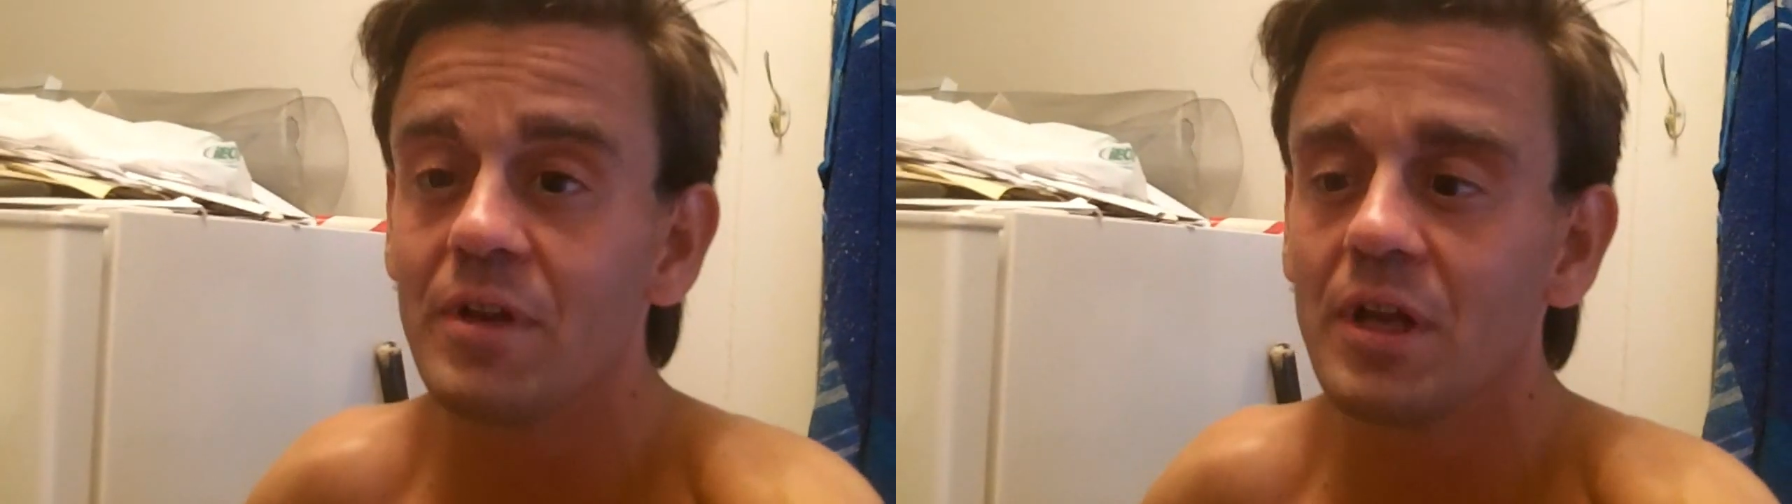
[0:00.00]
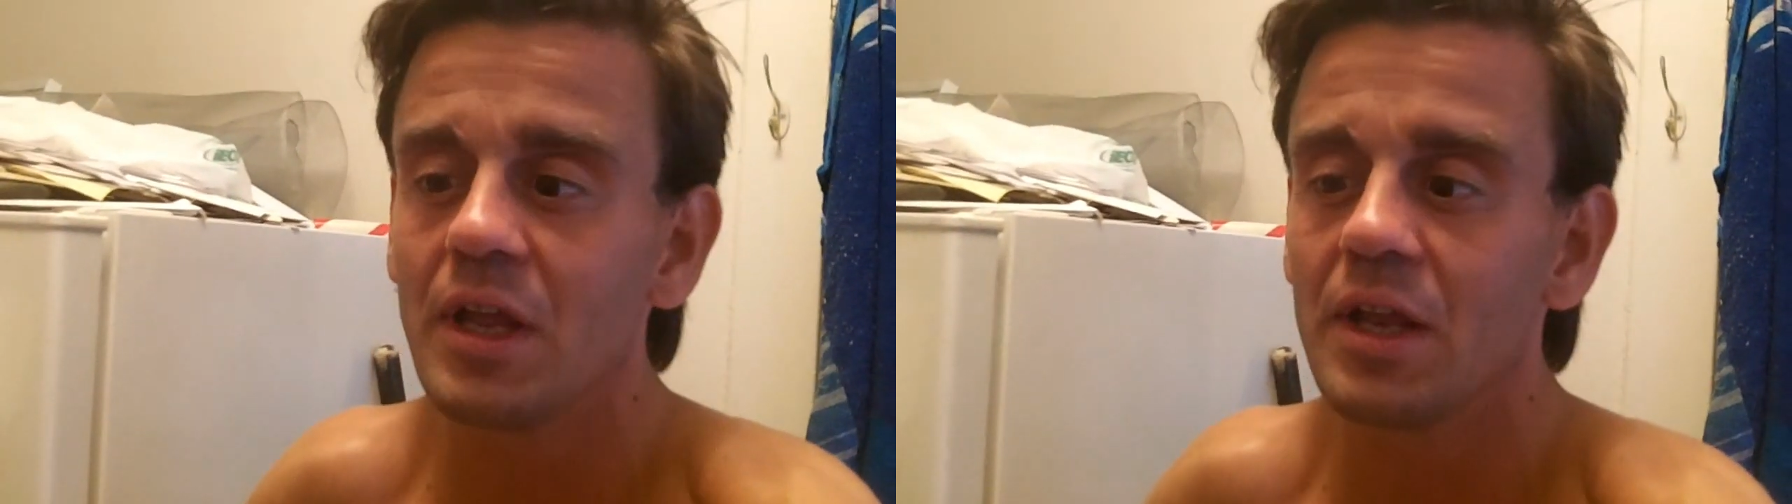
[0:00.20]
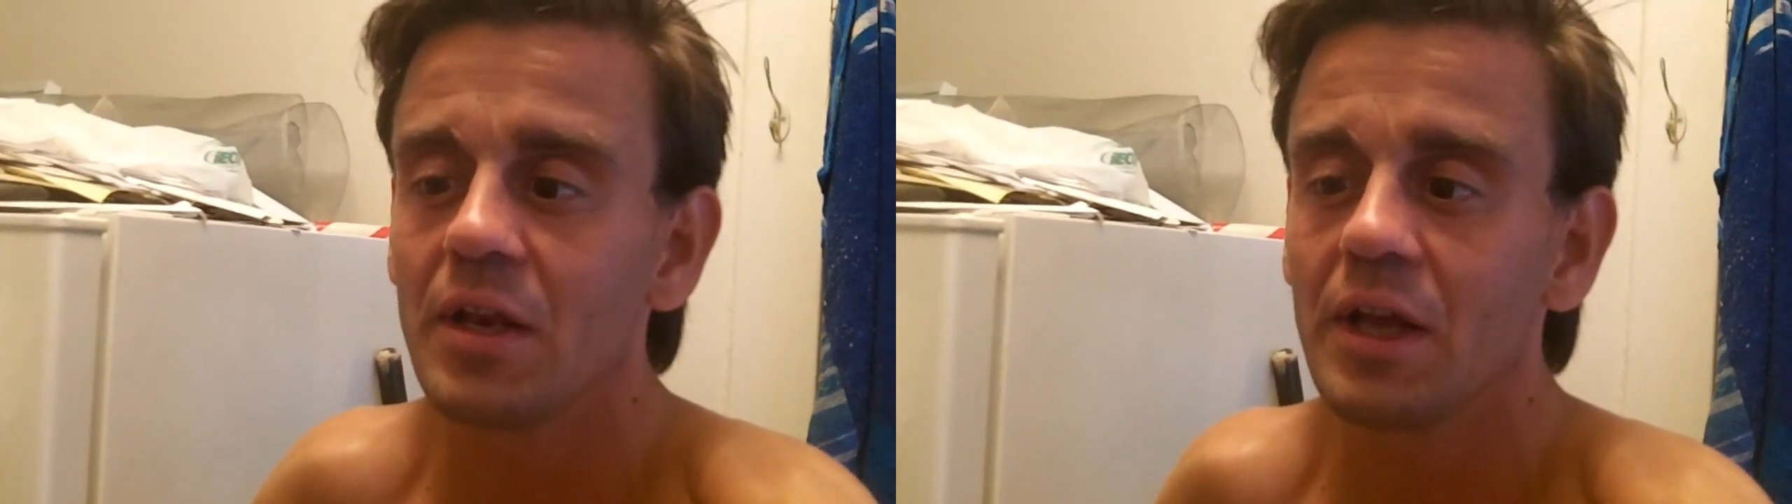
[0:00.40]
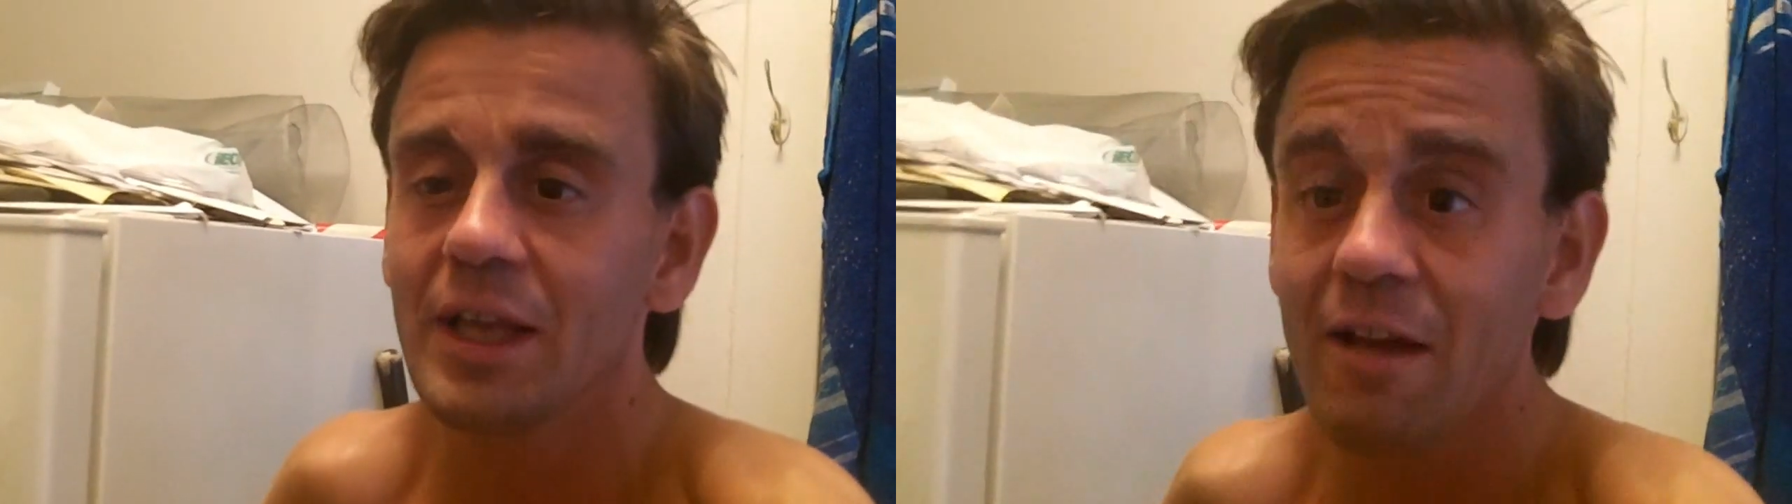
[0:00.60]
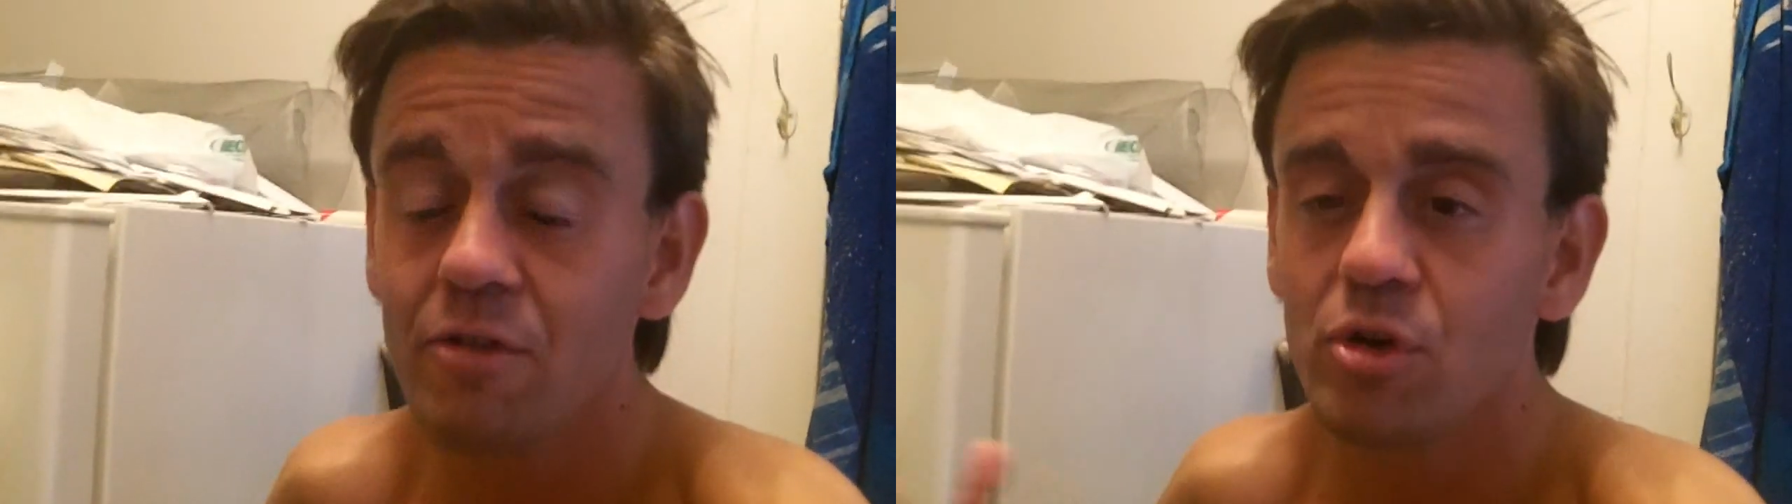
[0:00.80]

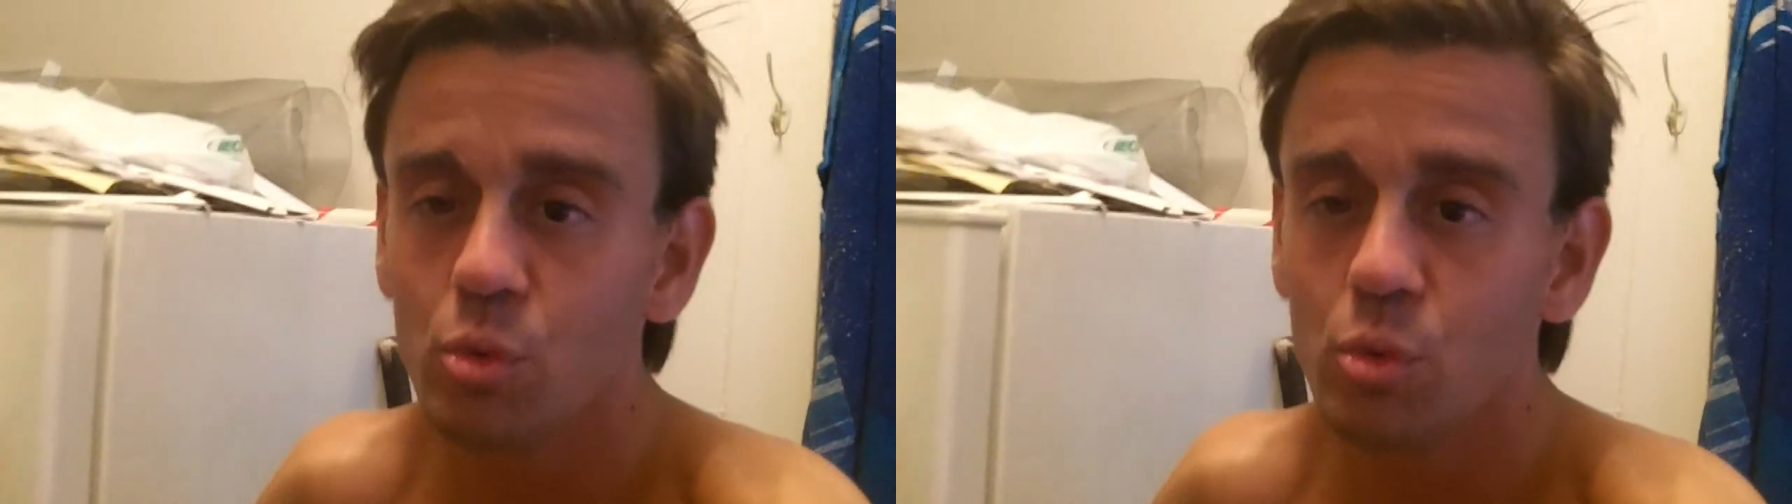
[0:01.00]
and Kevin